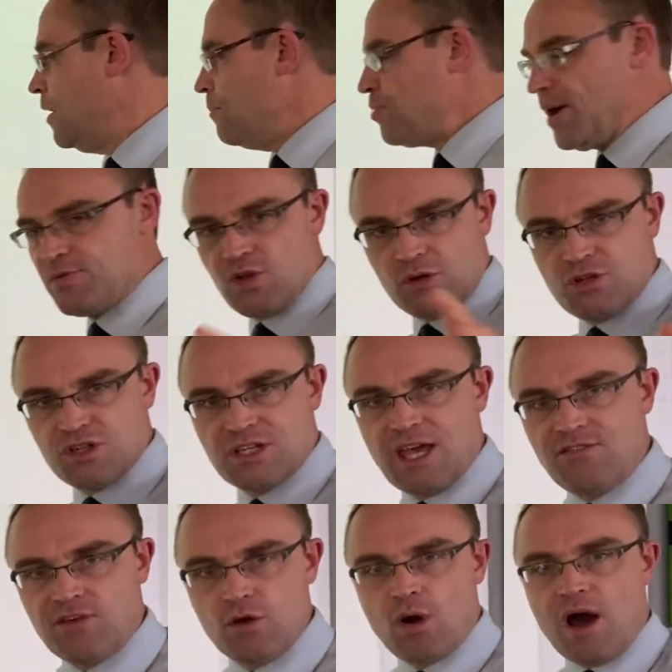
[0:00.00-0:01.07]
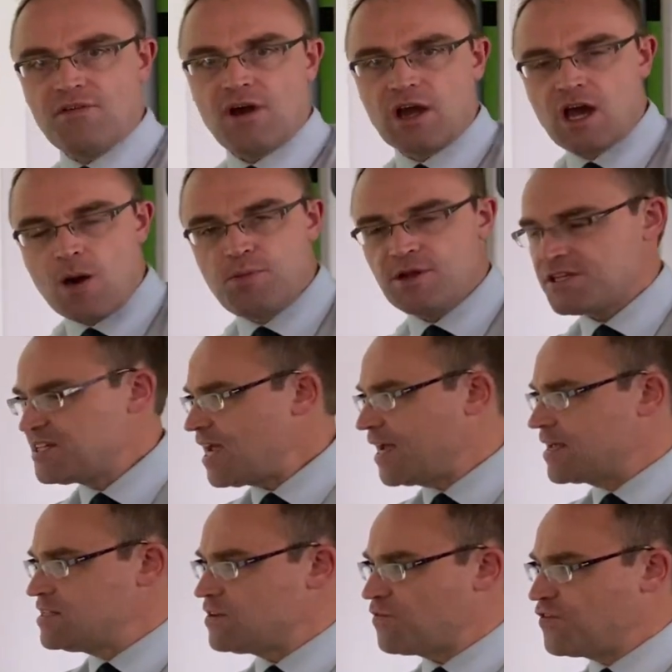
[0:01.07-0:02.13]
Perhaps I'll just give you a couple of
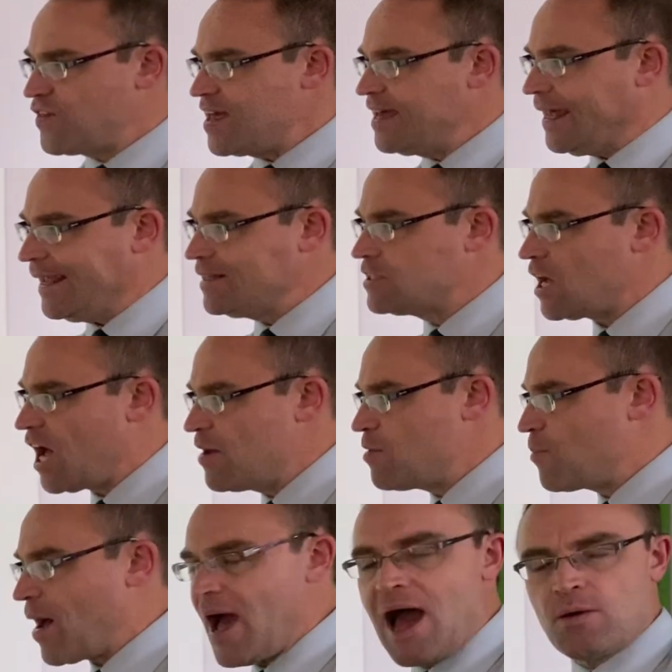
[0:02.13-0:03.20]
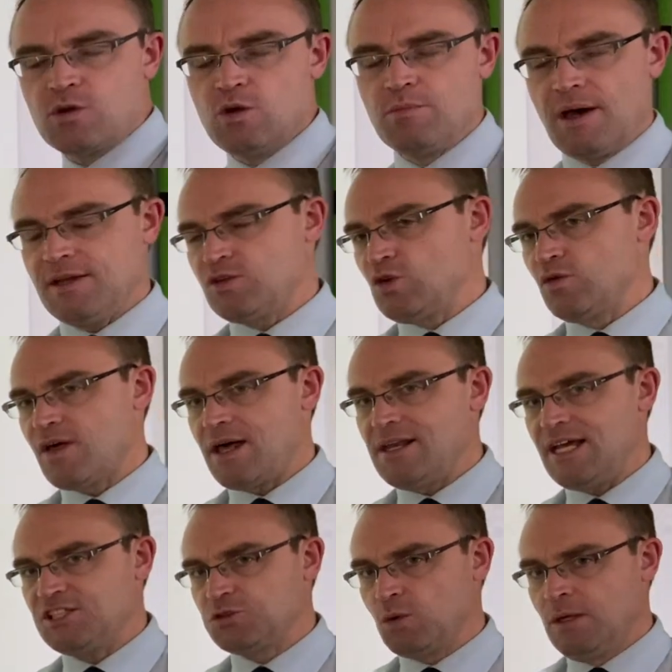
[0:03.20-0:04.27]
seconds of thinking time about how you might do that
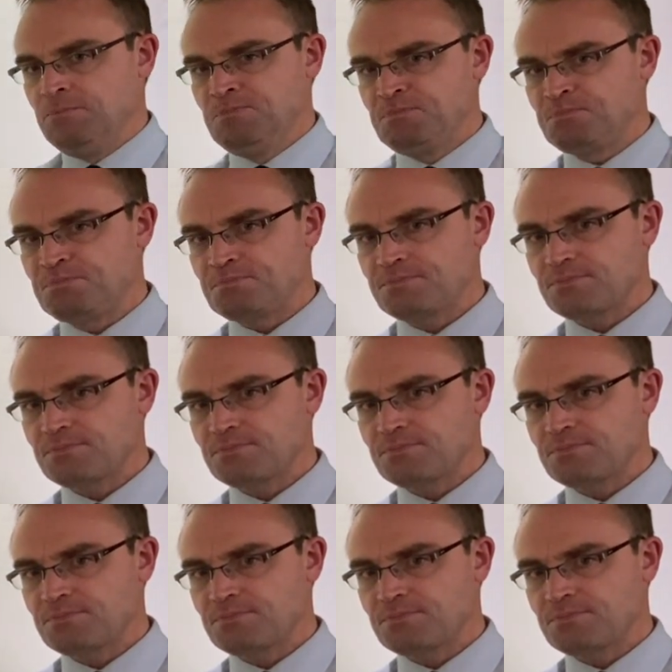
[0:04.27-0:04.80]
last one.